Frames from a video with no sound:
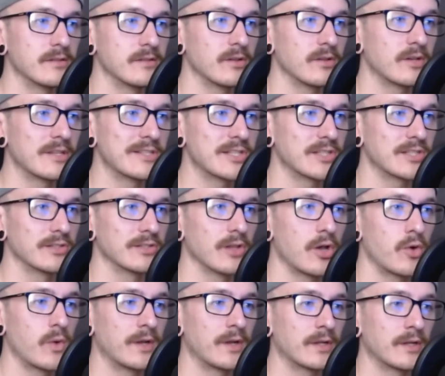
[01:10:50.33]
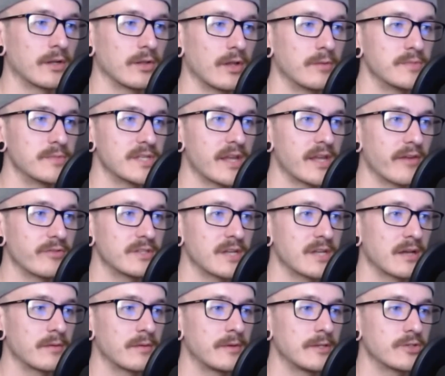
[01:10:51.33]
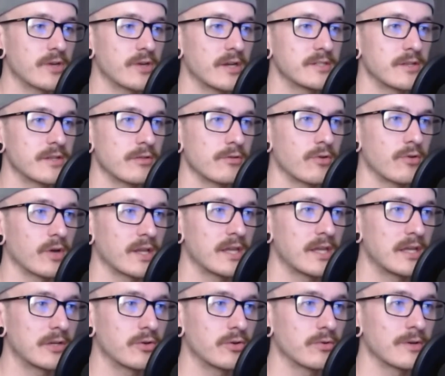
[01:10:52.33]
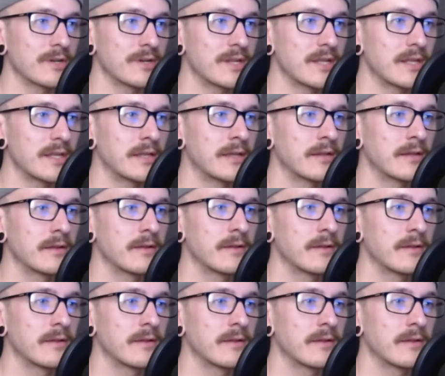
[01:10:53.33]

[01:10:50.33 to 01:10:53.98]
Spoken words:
looking slow and clumsy every time he tries to throw a kick or a knee.